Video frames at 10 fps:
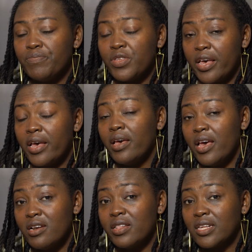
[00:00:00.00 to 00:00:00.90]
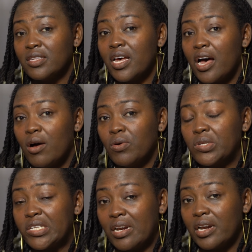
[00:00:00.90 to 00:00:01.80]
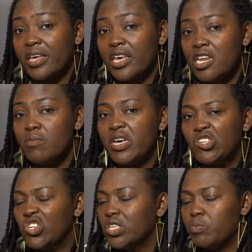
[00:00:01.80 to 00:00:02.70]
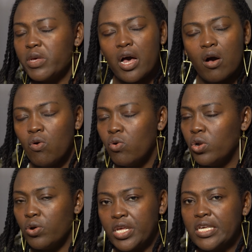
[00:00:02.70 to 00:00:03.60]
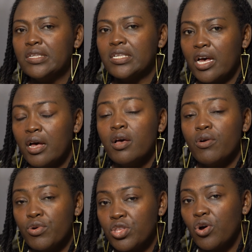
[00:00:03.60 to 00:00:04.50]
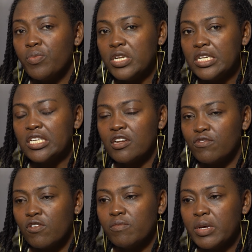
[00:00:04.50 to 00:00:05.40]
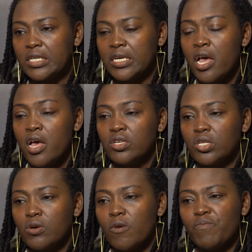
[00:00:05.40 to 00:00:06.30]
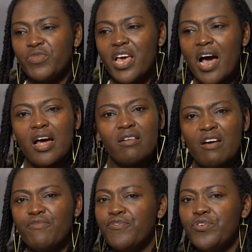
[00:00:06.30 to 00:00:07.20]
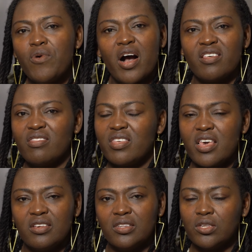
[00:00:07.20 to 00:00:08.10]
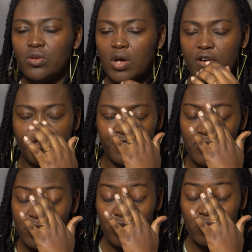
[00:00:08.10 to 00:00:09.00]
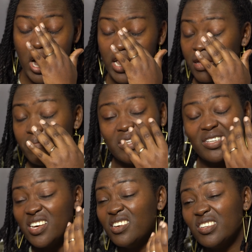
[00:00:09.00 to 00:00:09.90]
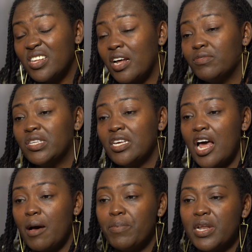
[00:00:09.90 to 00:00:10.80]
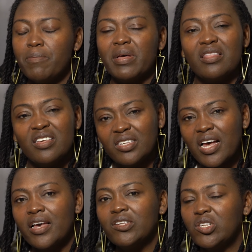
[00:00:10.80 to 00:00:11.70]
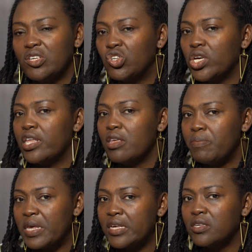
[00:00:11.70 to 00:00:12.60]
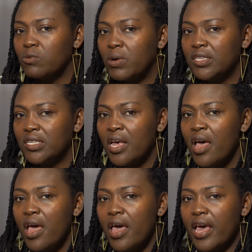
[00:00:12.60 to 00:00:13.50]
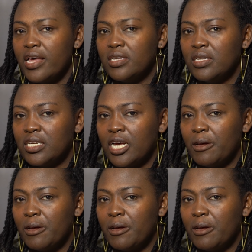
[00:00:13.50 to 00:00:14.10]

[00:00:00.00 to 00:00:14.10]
yeah, and that's how settling in may just be a whole lot easier with community involvement. So there are a few other things, you know, a few other mistakes that I've seen happening, but these are essentially the biggest ones. And